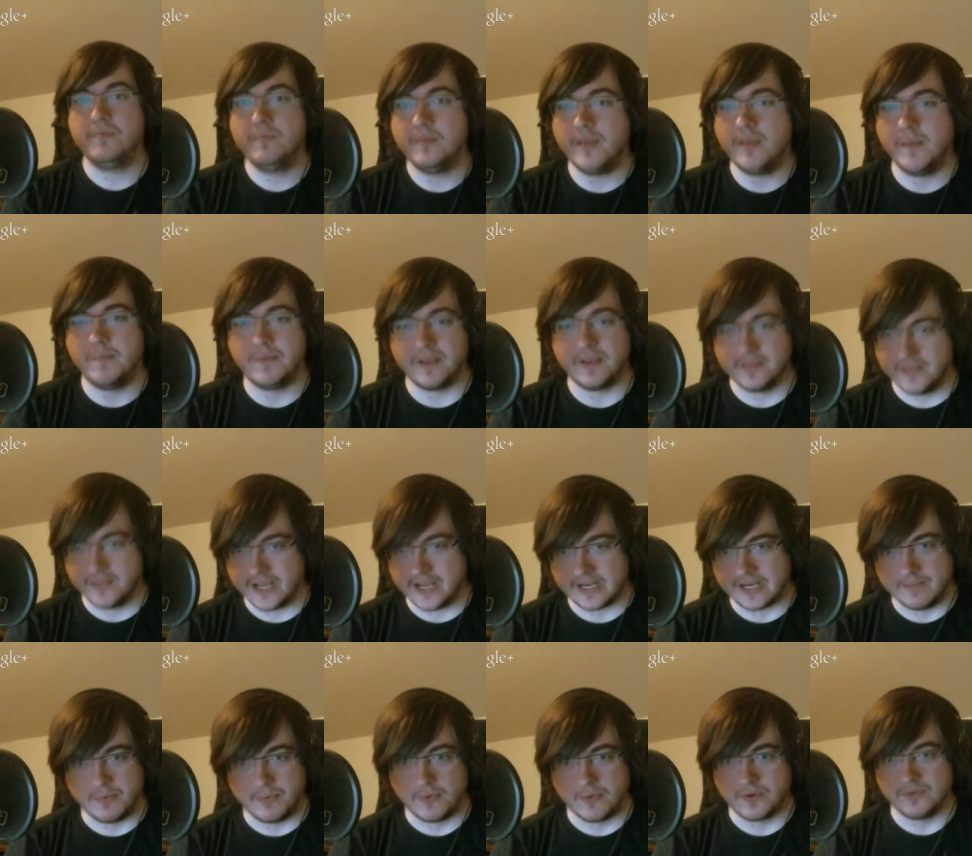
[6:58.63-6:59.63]
it being
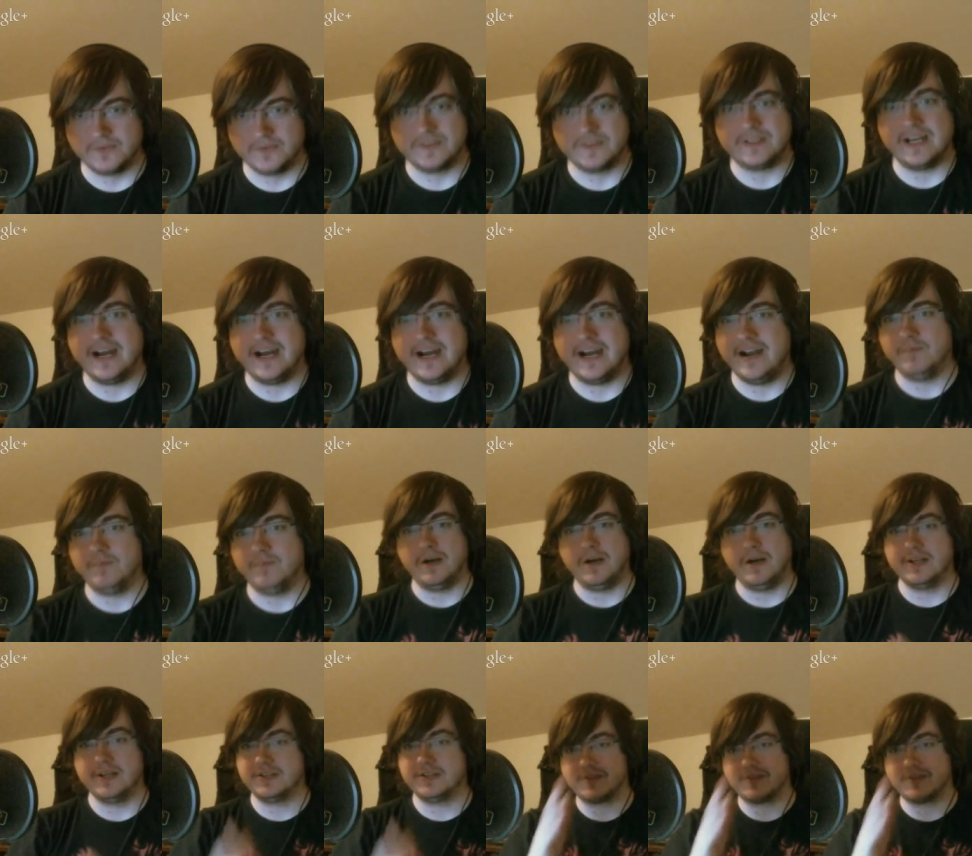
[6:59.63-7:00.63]
a Portal-style
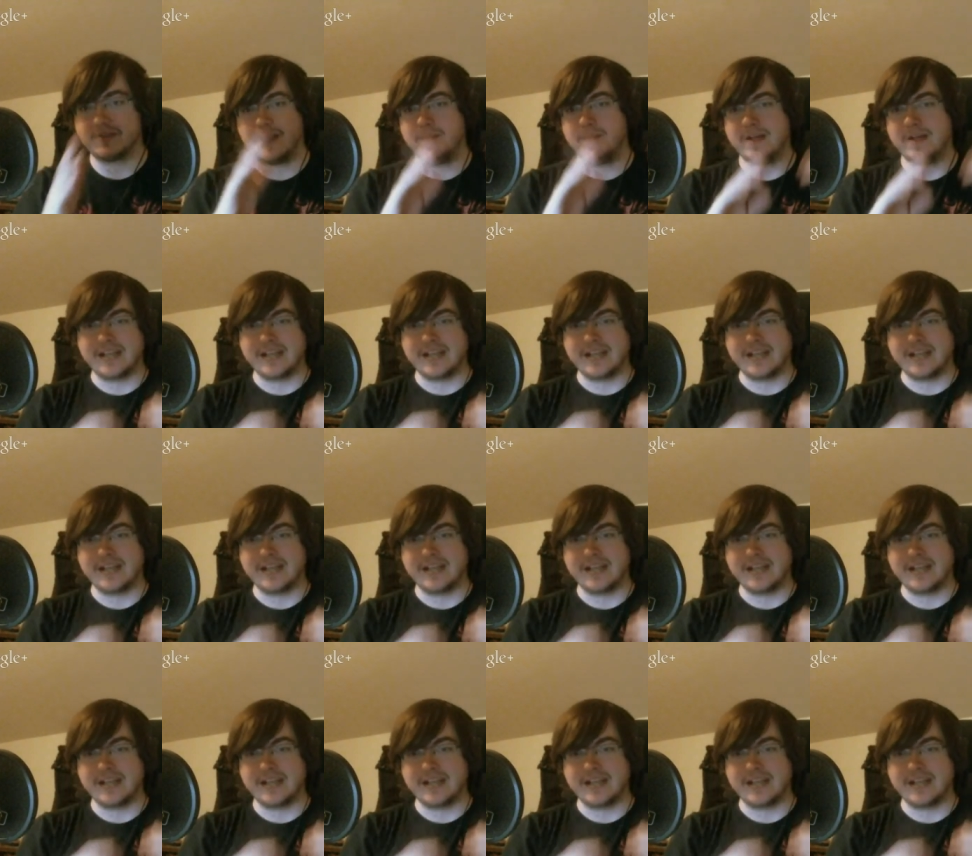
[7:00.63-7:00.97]
puzzle game. I